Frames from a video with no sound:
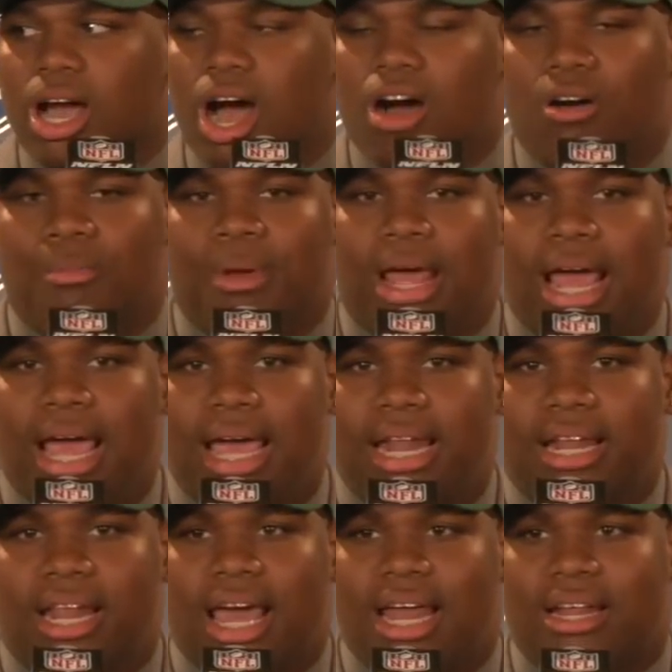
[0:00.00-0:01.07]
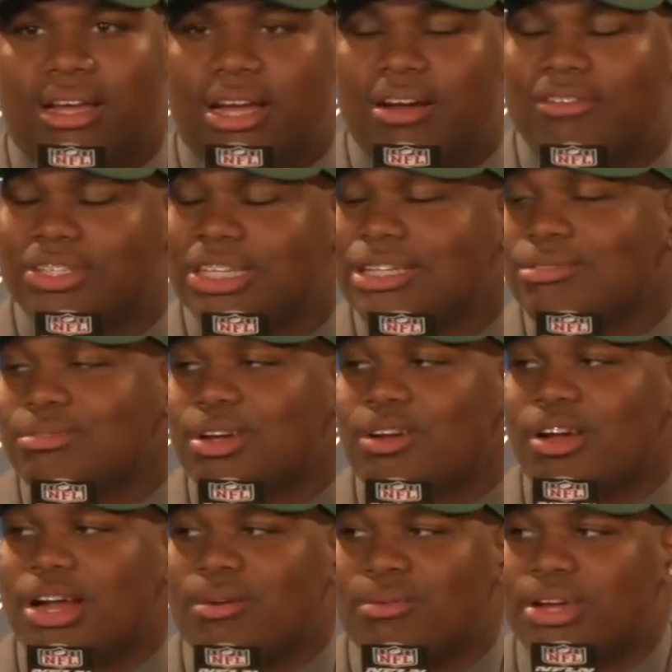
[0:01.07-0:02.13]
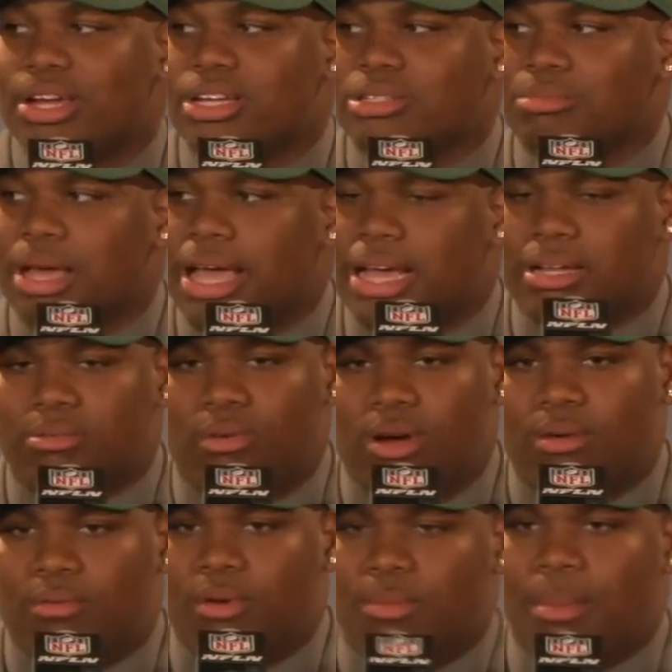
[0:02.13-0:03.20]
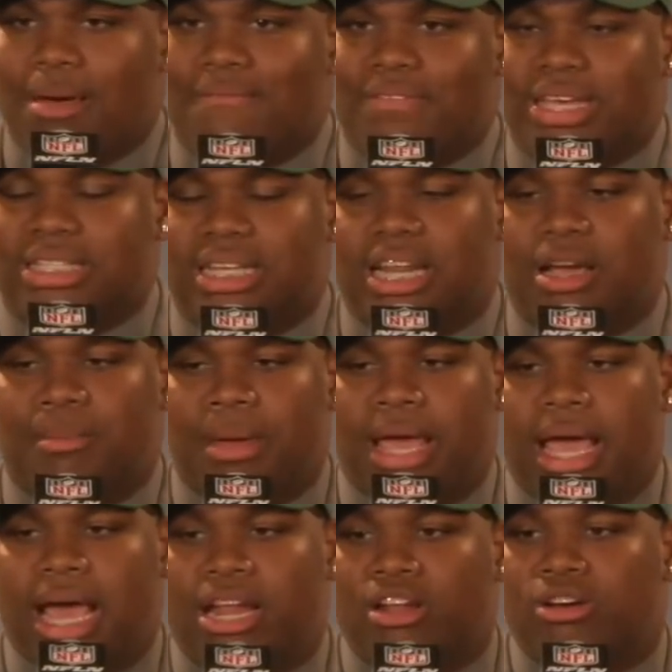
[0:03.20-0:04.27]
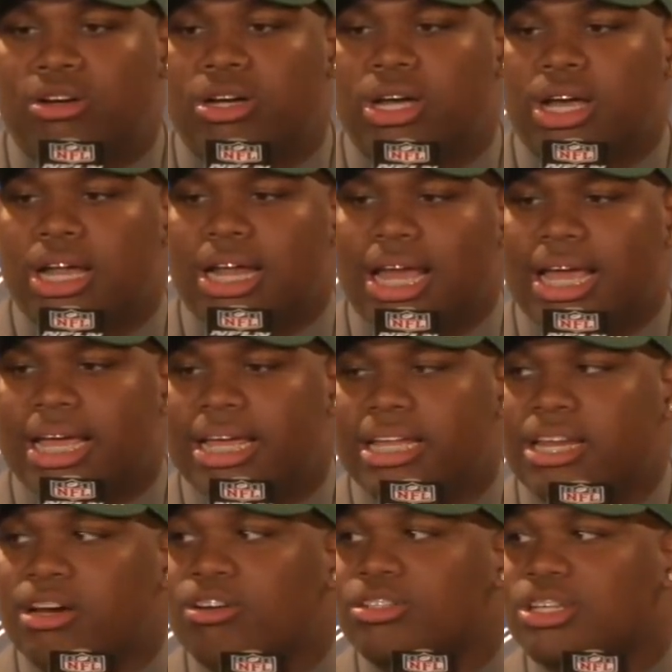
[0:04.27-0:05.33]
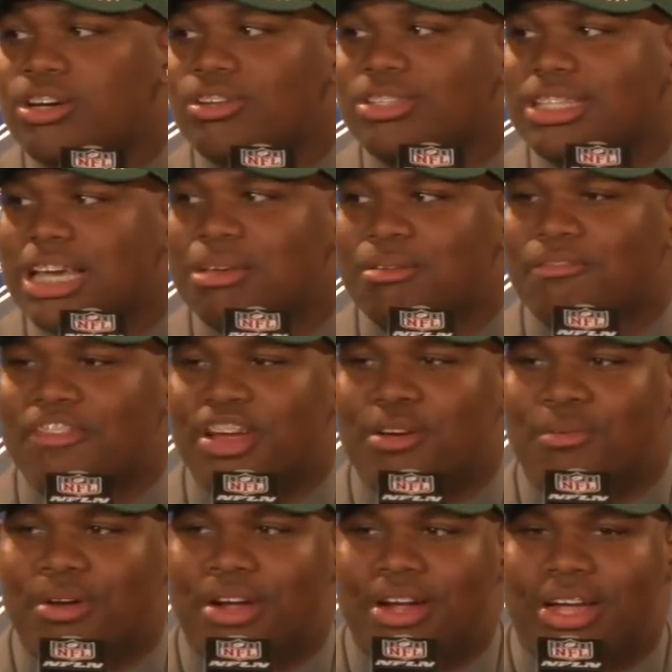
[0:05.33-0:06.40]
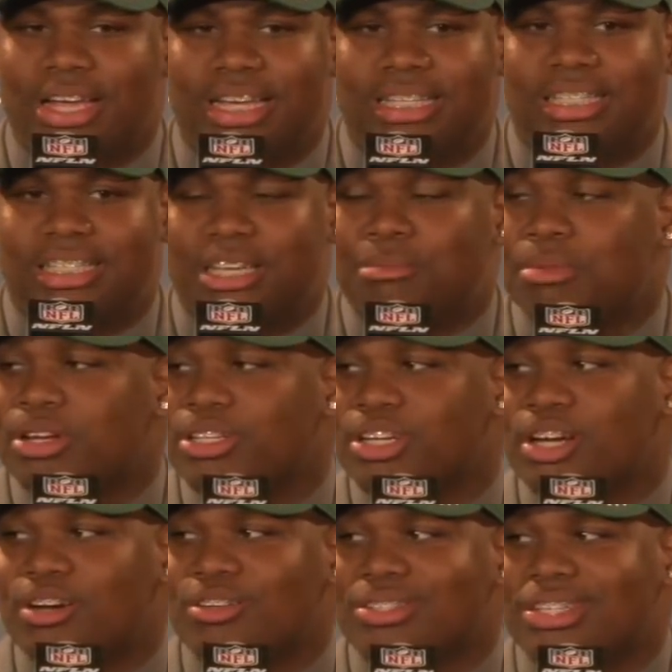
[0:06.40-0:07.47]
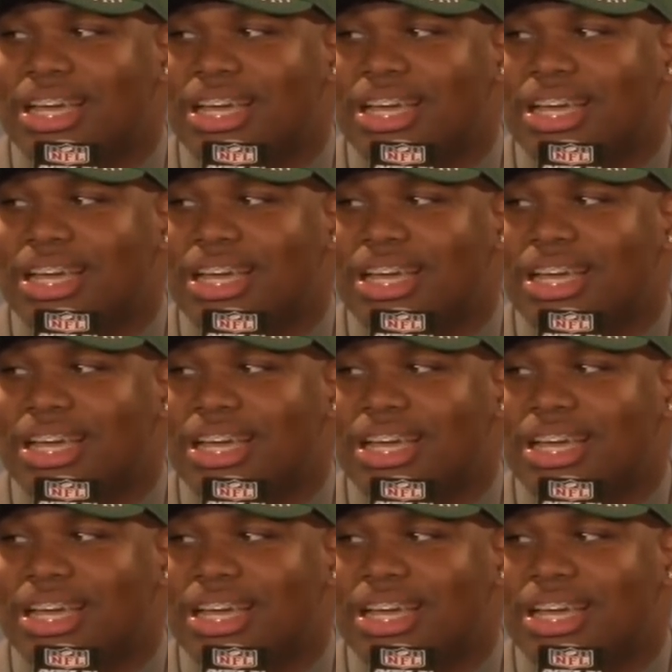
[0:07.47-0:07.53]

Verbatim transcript: Oh man, I had a lot of conversation with Gregg Williams, man. With my visit there, man, I know that he knows Coach Saban very well. He's similar to Coach